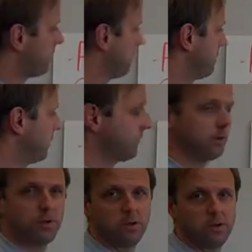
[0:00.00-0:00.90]
All you have to
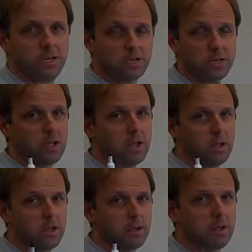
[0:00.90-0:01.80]
do is
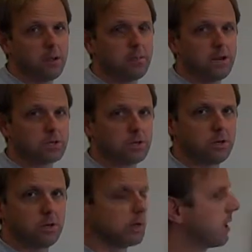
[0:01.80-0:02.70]
make sure
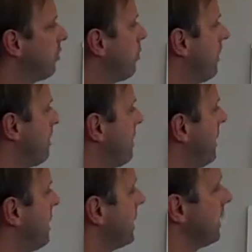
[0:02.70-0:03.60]
you look at one
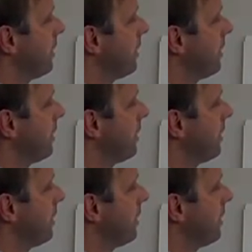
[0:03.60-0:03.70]
thing.